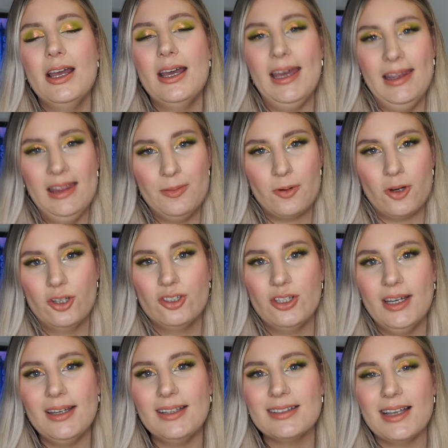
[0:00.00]
in the
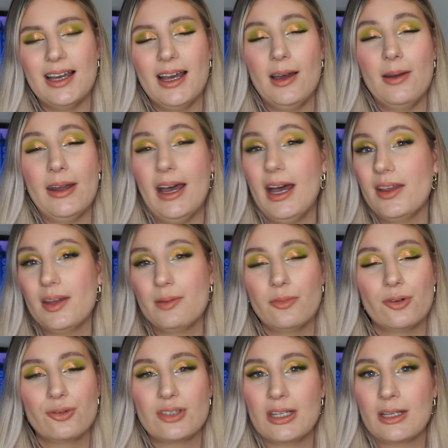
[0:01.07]
project, and I had them
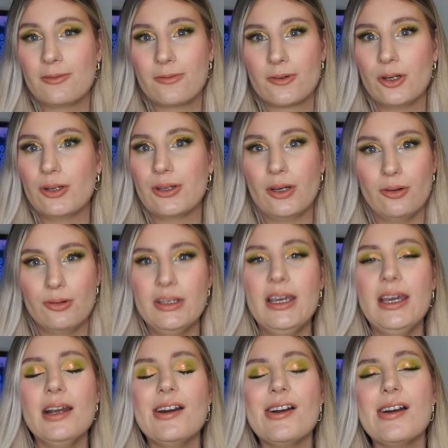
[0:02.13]
rotating throughout the whole
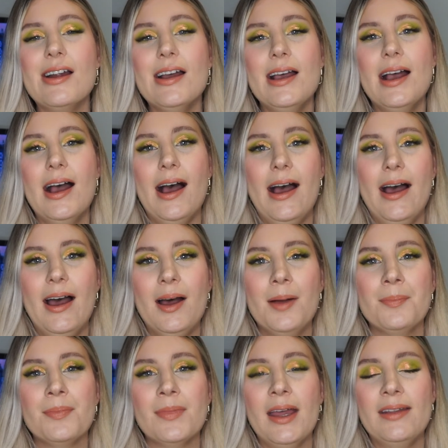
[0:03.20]
year.
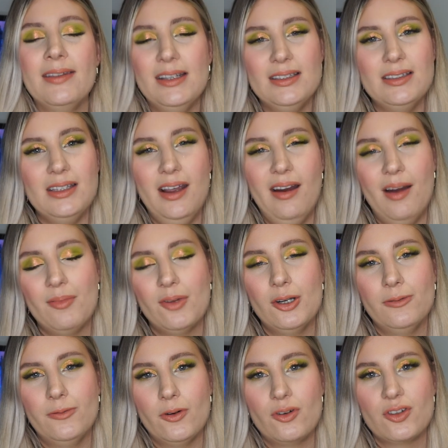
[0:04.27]
And this year I'm going
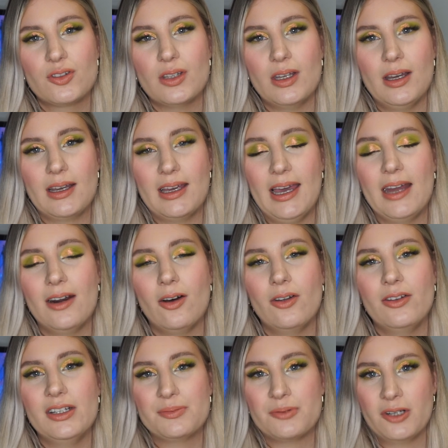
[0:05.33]
to focus again
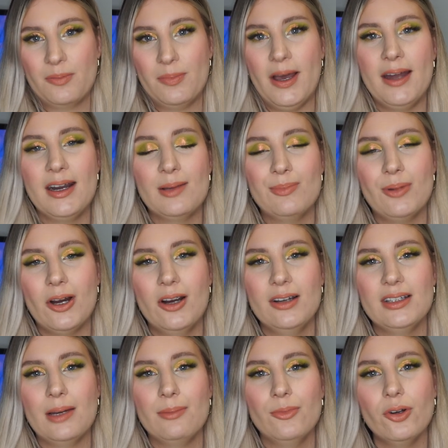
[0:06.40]
on the product panning
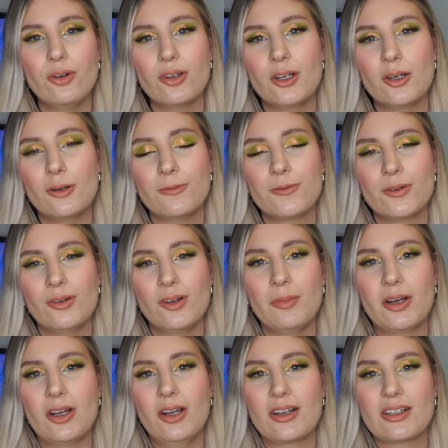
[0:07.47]
part. I'm not going to go through all
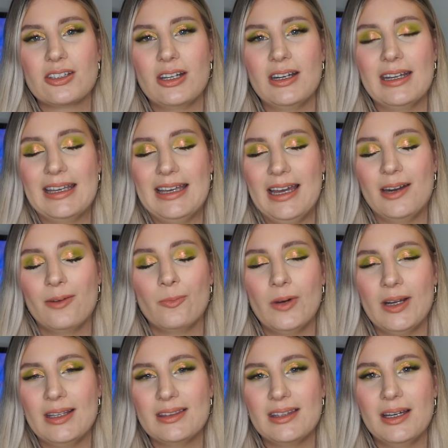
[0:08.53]
my collection again and
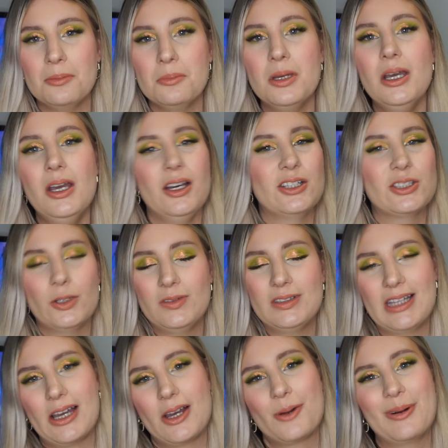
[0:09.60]
rate them, because
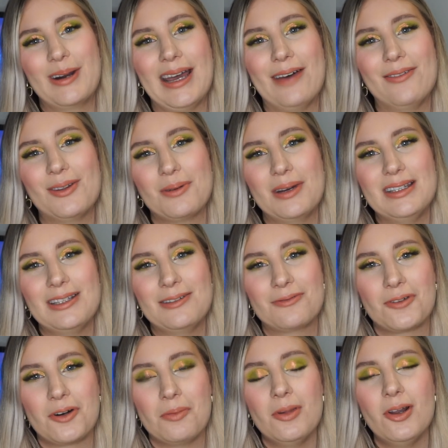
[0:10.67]
obviously I already have the rating
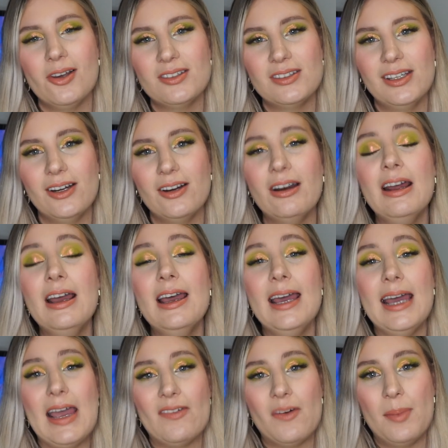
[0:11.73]
from last year.
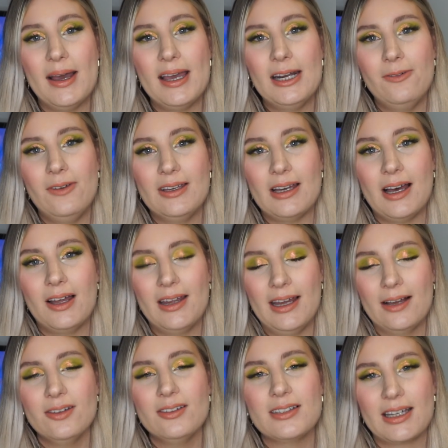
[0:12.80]
If I buy anything
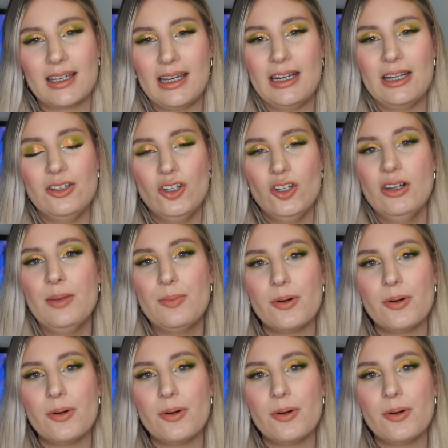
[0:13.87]
else, like any new lip